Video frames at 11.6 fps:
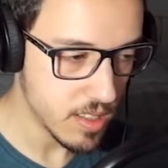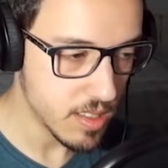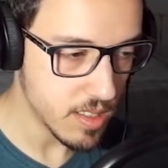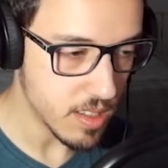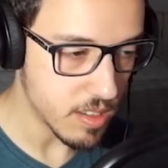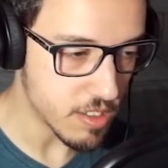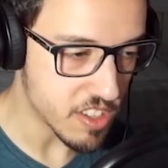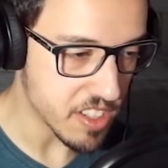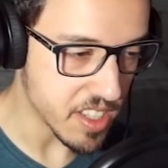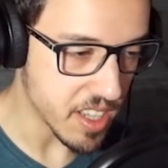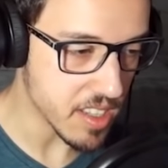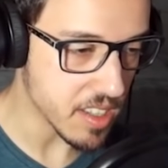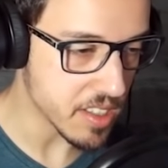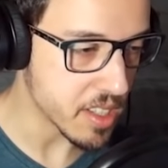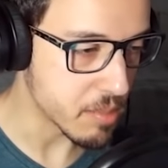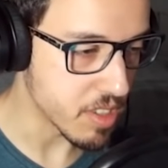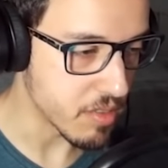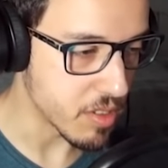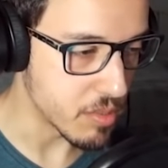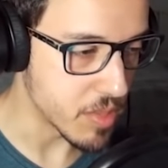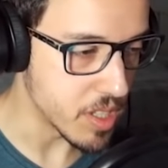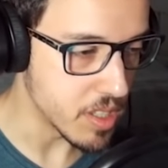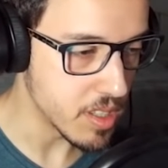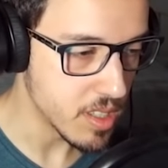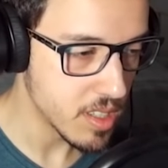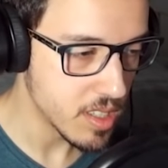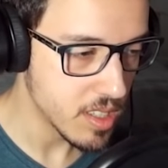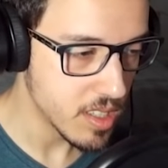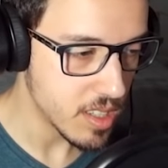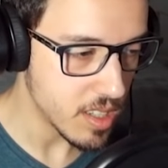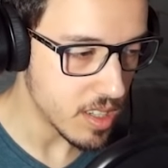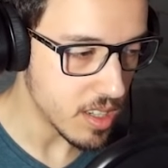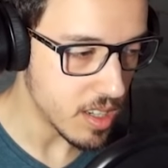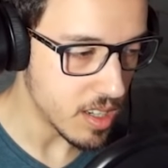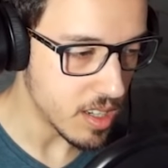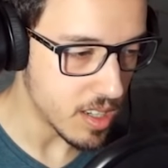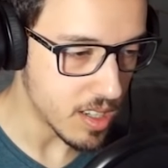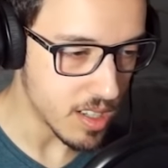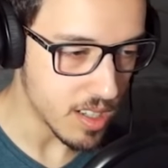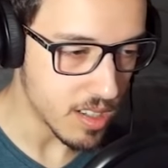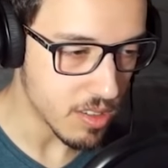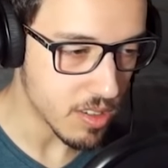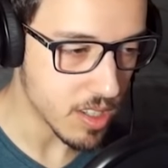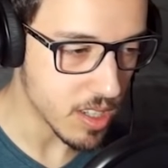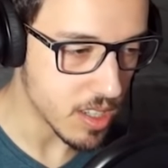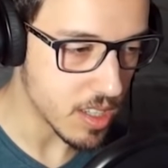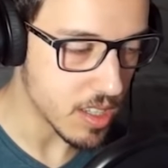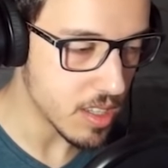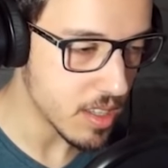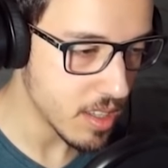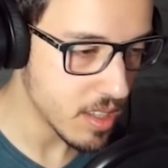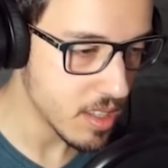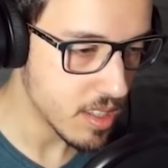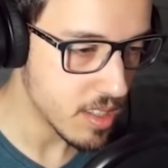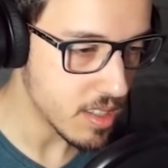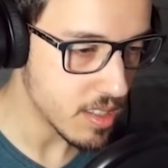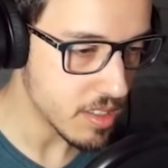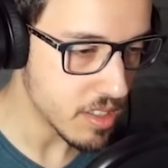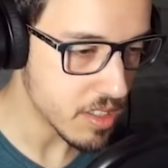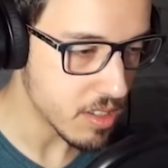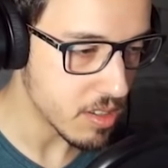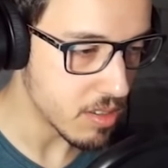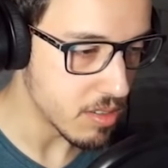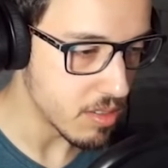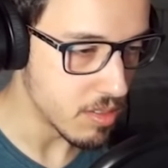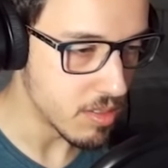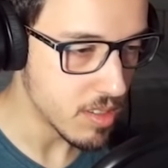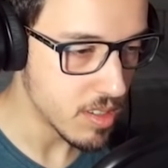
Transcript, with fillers: Uh, she's hiding something from me. Uh, okay. So...